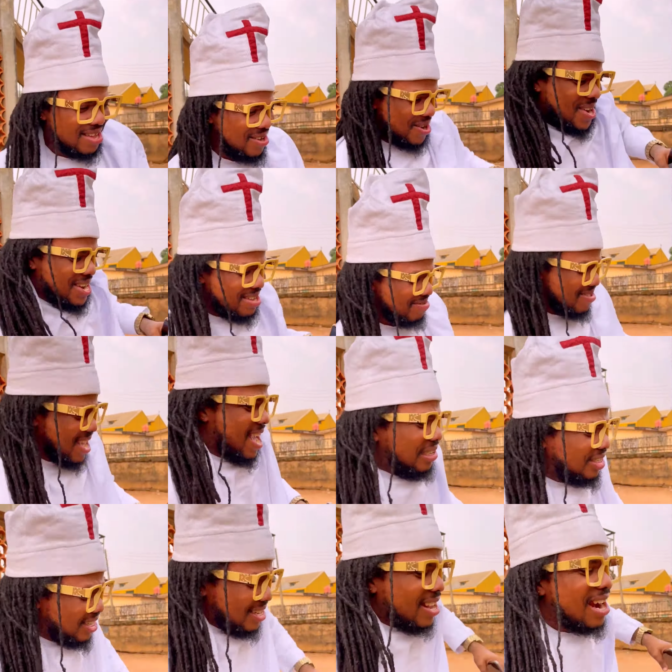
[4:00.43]
Only,
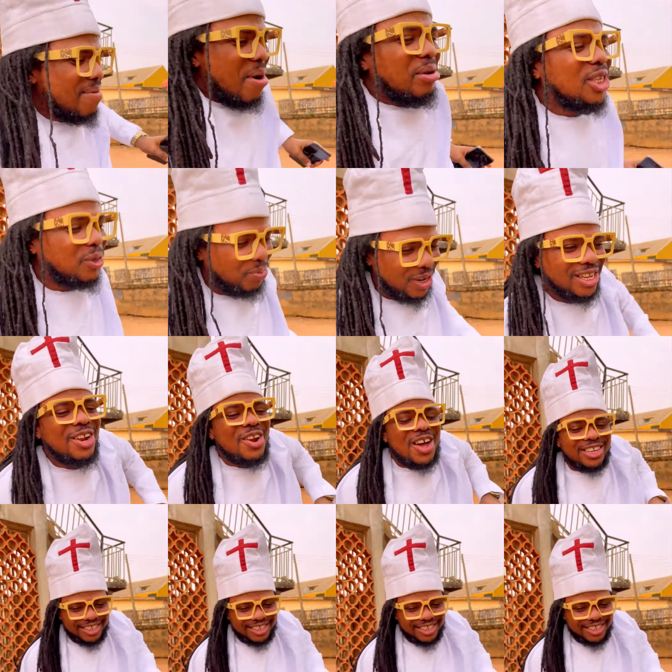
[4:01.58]
yes. In the realm of the spirit, the Lord